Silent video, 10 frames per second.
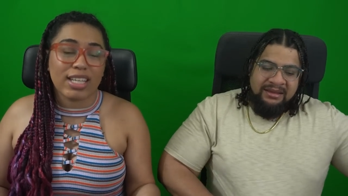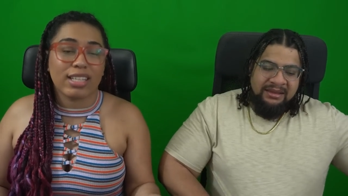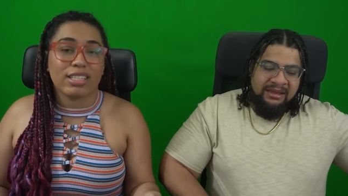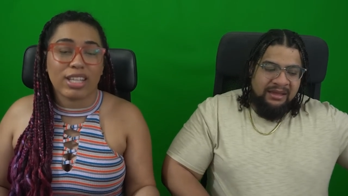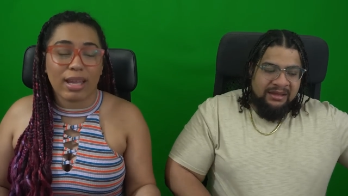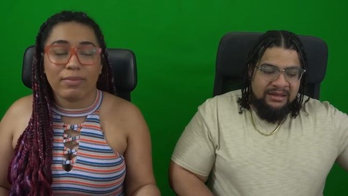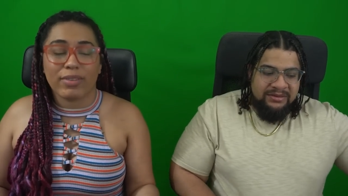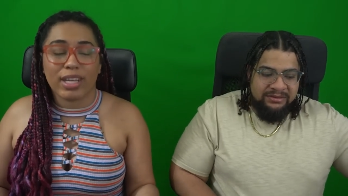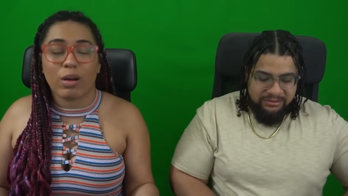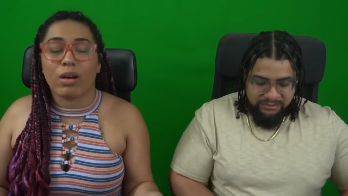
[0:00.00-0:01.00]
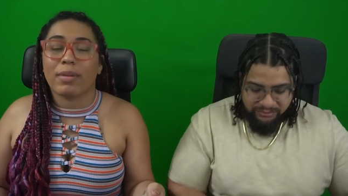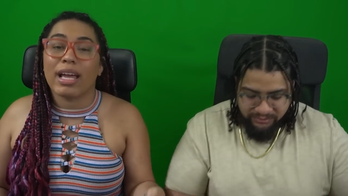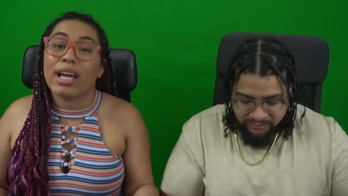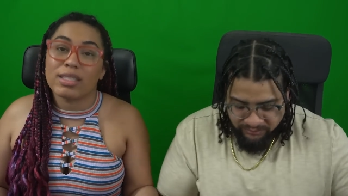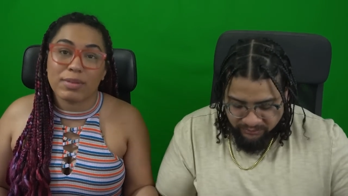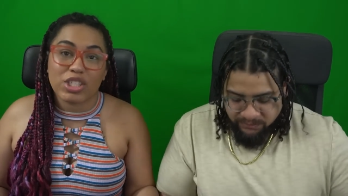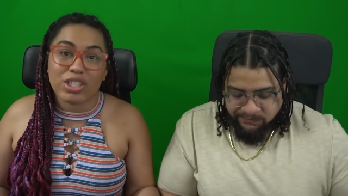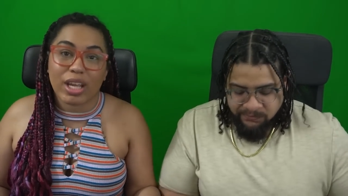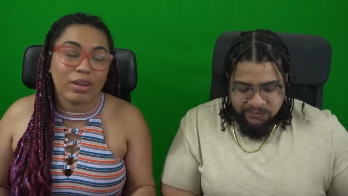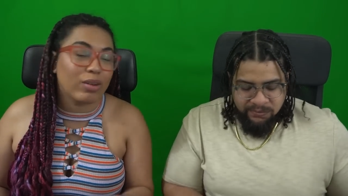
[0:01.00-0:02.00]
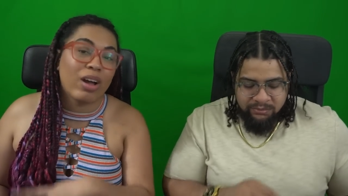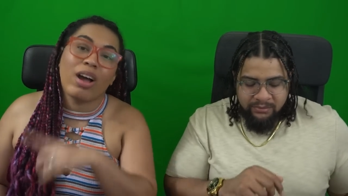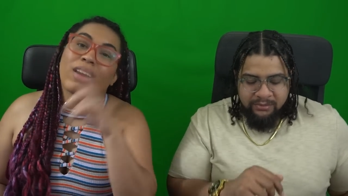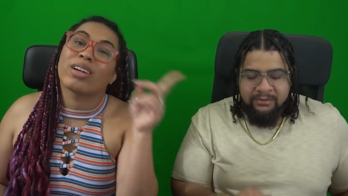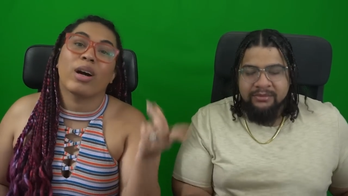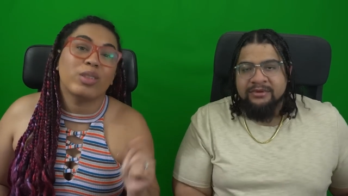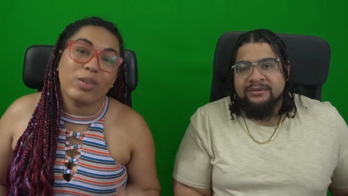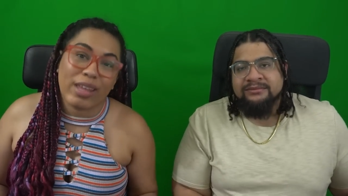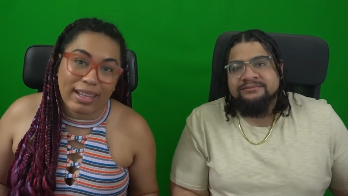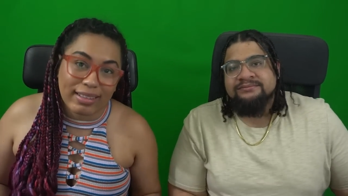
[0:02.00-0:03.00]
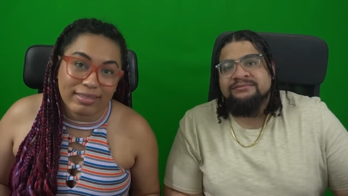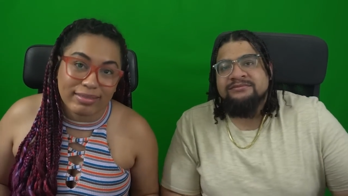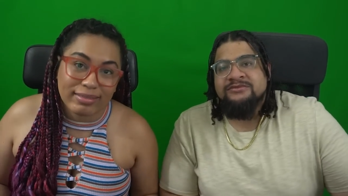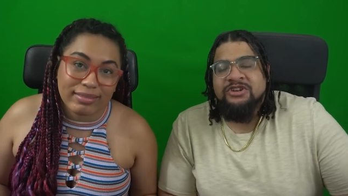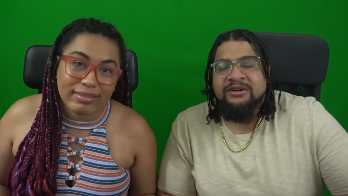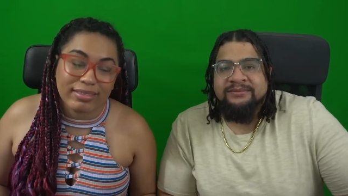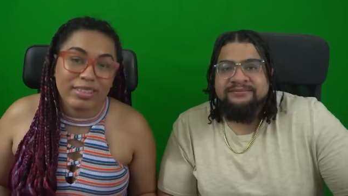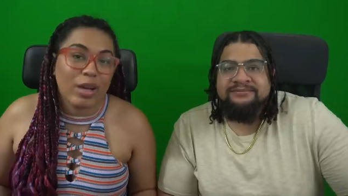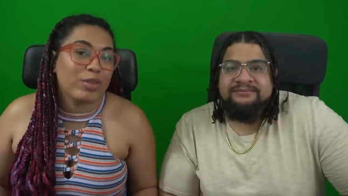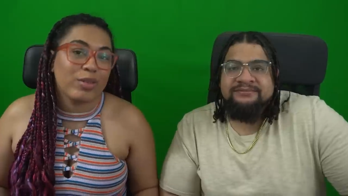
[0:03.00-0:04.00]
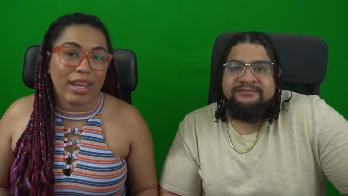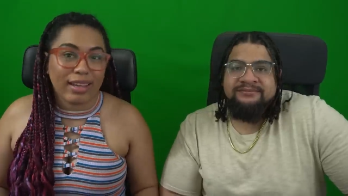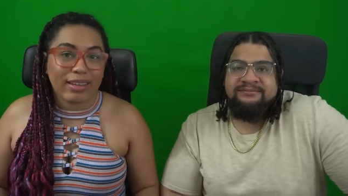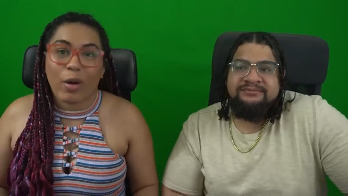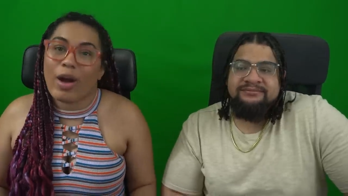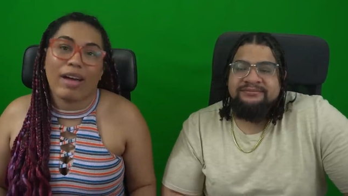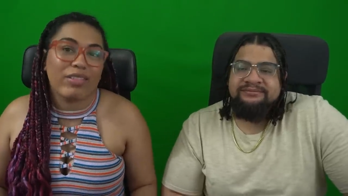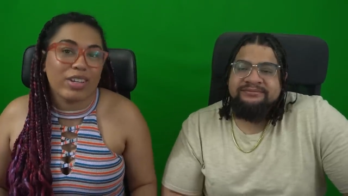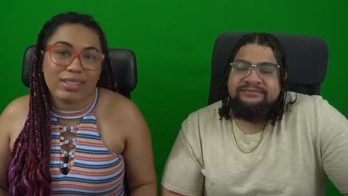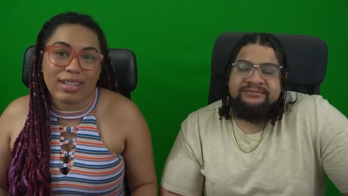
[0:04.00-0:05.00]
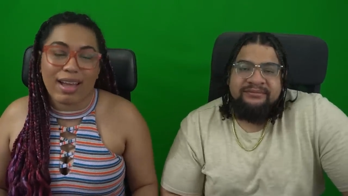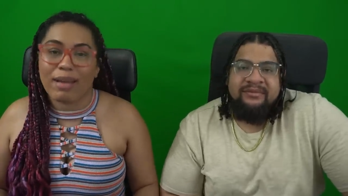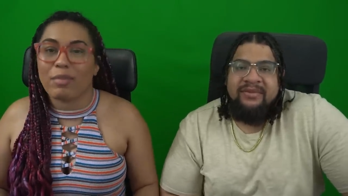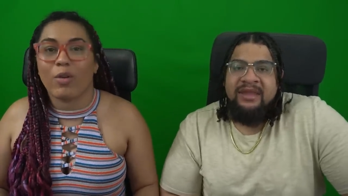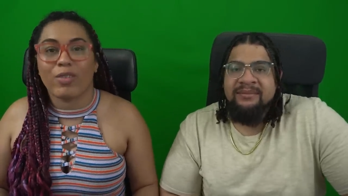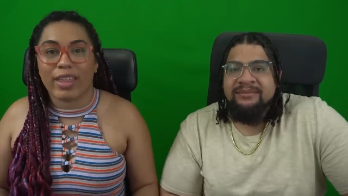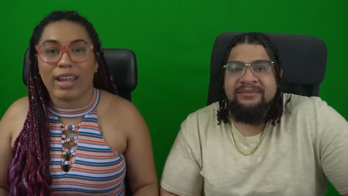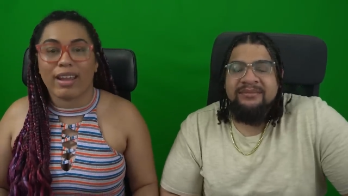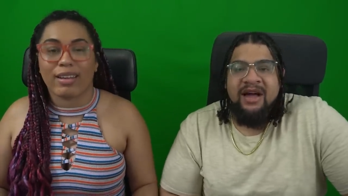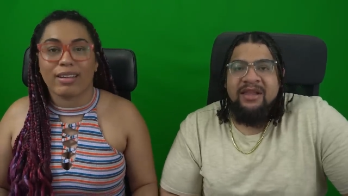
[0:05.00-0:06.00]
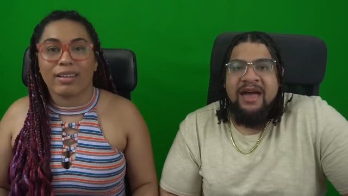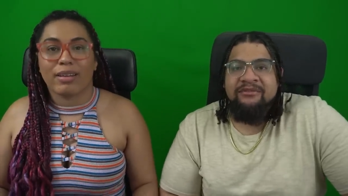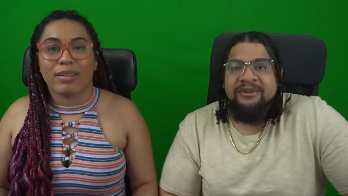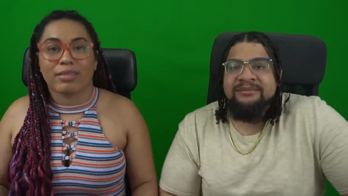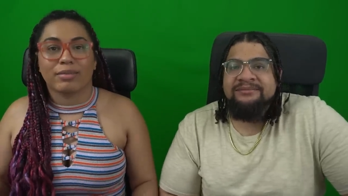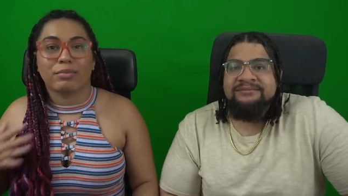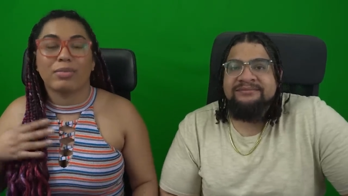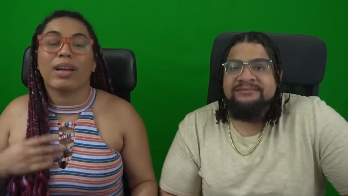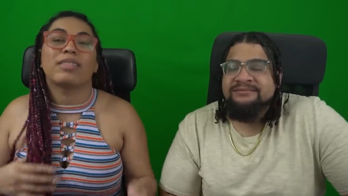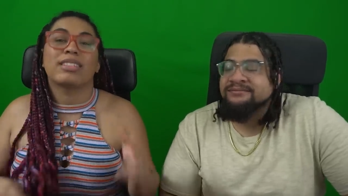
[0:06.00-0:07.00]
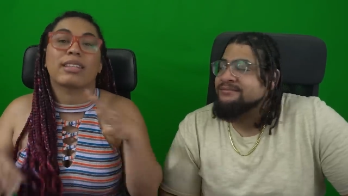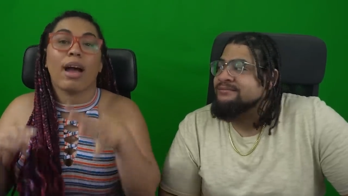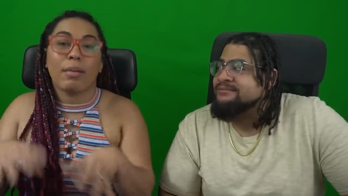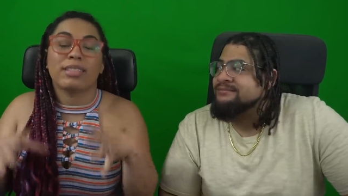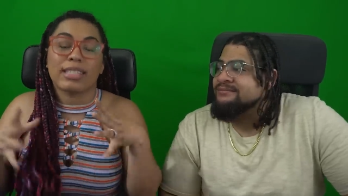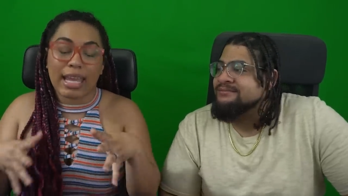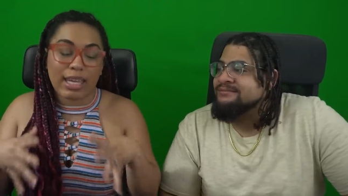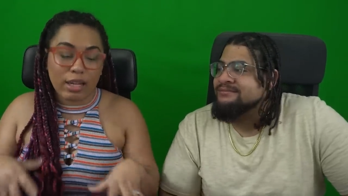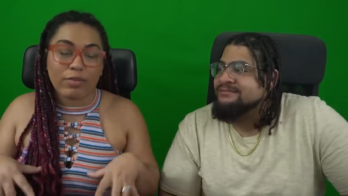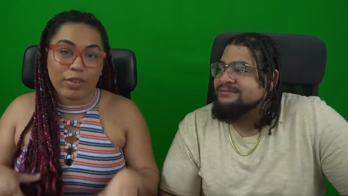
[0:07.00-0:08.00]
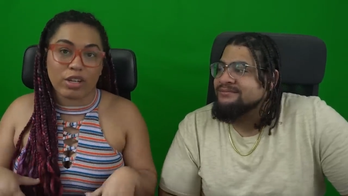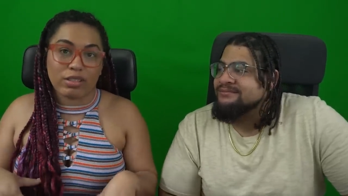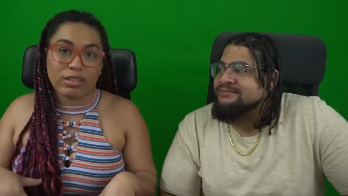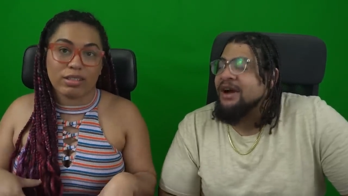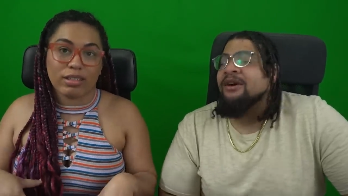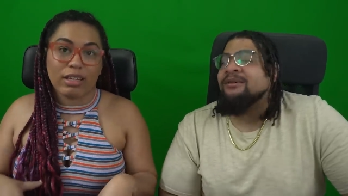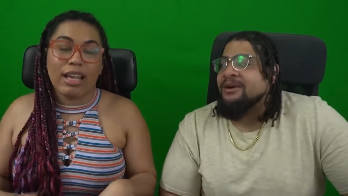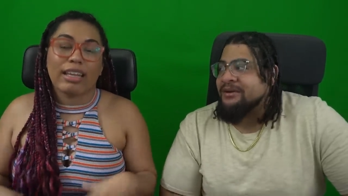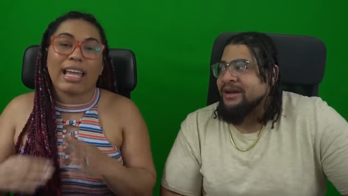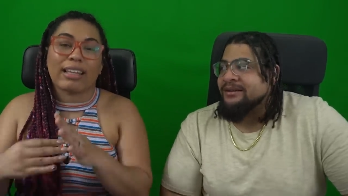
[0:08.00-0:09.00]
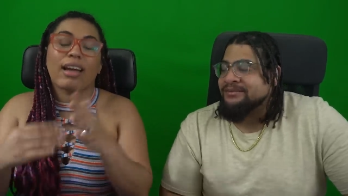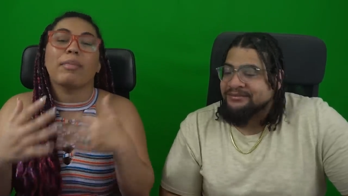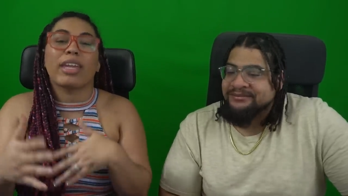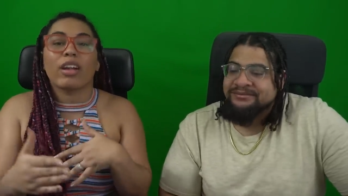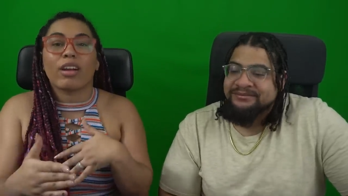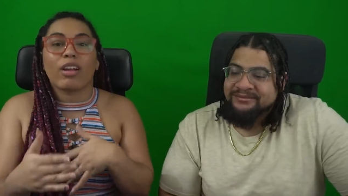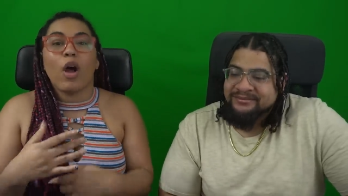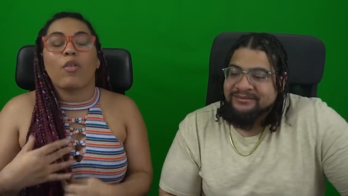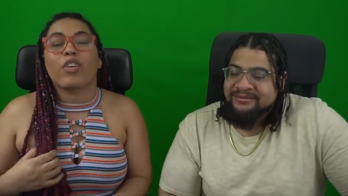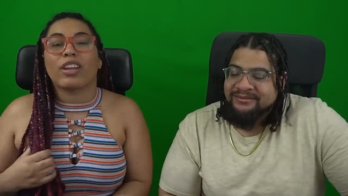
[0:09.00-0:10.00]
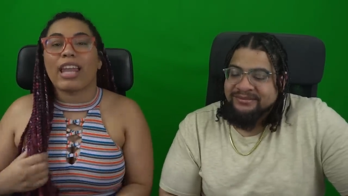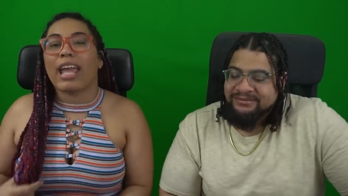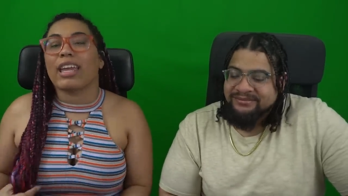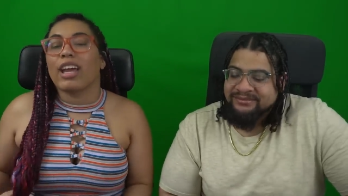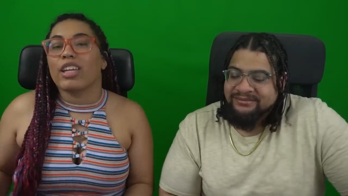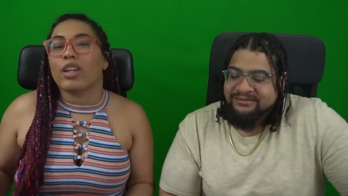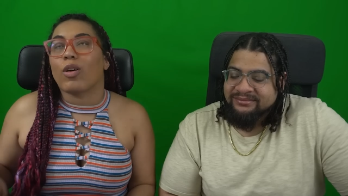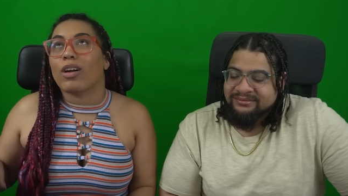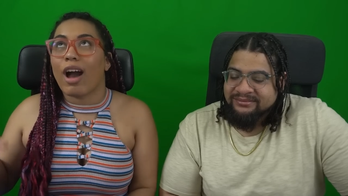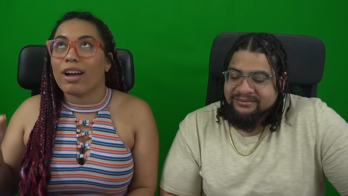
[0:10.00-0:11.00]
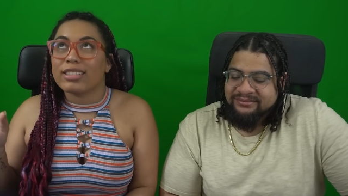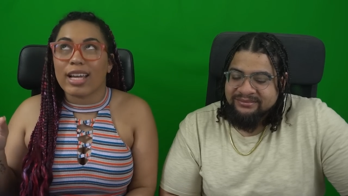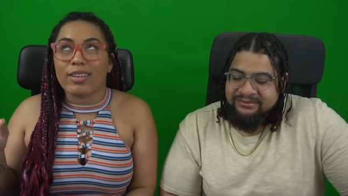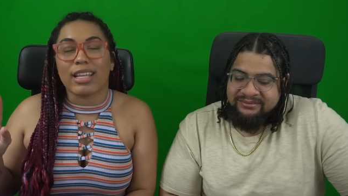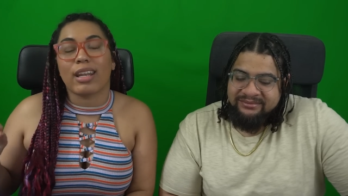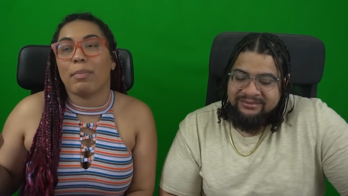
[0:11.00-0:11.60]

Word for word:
Speaker 1: J the Champ video on my husband's channel, go do that. Sure. Go do that. Go have a good time over there.
Speaker 2: I'll have you.
Speaker 1: But come stay here first. Oh, okay. Like, come here for like, you know, cocktails and